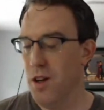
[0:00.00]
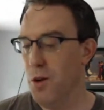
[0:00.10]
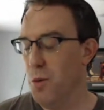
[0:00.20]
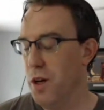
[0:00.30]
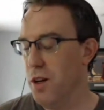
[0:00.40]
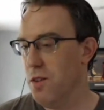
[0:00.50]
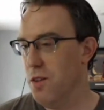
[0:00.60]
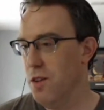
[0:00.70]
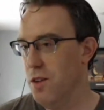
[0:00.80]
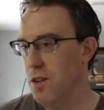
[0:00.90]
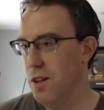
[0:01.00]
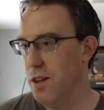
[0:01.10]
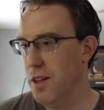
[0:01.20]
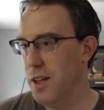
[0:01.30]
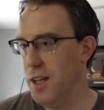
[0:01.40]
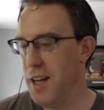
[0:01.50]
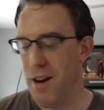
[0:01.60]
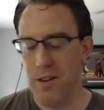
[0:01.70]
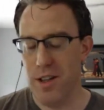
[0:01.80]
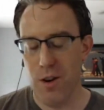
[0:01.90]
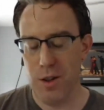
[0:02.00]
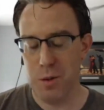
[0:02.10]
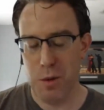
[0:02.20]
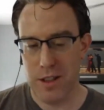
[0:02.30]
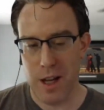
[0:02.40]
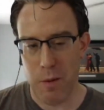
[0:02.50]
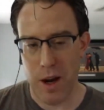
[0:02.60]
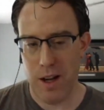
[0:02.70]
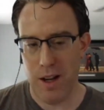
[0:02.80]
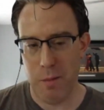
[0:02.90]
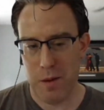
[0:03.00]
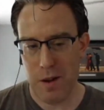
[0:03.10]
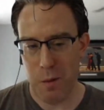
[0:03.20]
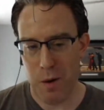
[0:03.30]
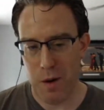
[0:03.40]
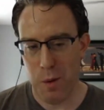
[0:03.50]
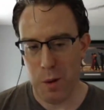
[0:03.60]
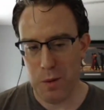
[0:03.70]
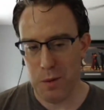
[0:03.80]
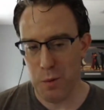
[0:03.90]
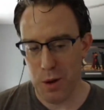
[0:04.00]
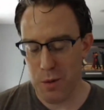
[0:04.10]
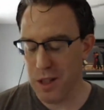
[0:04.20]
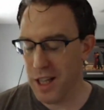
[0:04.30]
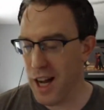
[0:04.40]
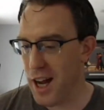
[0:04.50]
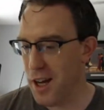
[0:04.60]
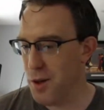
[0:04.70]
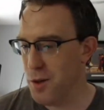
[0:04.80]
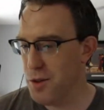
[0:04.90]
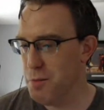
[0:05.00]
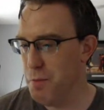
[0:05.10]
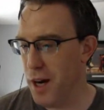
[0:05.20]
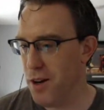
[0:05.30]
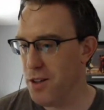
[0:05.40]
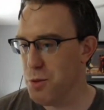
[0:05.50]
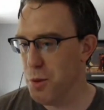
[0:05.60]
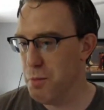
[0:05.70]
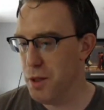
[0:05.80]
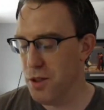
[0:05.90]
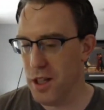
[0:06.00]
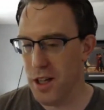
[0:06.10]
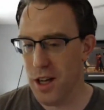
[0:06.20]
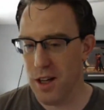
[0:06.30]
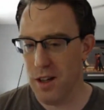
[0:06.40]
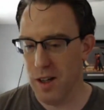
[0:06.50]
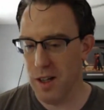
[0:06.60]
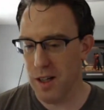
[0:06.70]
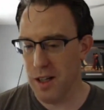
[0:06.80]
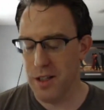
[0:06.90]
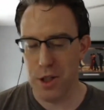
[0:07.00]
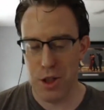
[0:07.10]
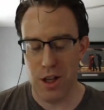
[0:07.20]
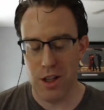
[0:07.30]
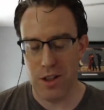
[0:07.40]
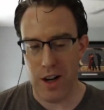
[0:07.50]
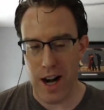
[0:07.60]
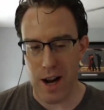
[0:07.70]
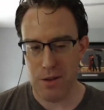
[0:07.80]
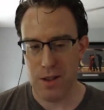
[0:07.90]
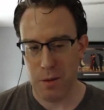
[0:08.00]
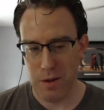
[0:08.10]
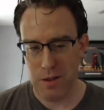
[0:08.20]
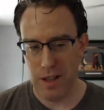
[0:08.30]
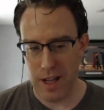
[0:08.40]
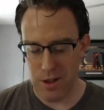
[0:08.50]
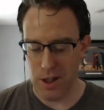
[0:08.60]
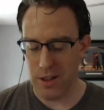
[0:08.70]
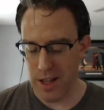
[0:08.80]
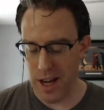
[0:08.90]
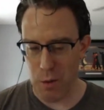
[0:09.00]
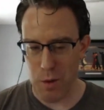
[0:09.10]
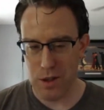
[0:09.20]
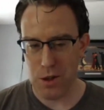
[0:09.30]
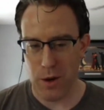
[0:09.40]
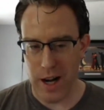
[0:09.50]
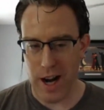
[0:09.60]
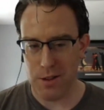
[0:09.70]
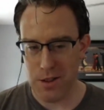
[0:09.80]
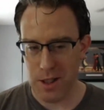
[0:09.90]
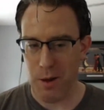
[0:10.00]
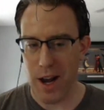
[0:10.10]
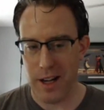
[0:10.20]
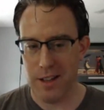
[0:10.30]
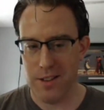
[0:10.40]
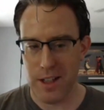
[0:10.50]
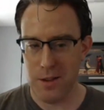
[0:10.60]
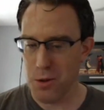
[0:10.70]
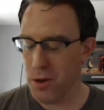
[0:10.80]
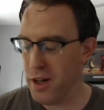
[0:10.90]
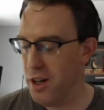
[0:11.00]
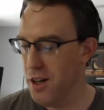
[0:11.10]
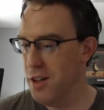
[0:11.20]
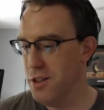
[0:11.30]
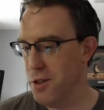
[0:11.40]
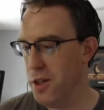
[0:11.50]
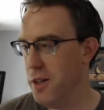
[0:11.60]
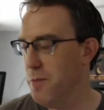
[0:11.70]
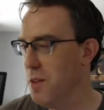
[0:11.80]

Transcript: Well, it didn't always work that way. I mean, I worked with a guy whose parents were building a addition onto their house. They had a 1-story house, and they were adding a 2nd story to it.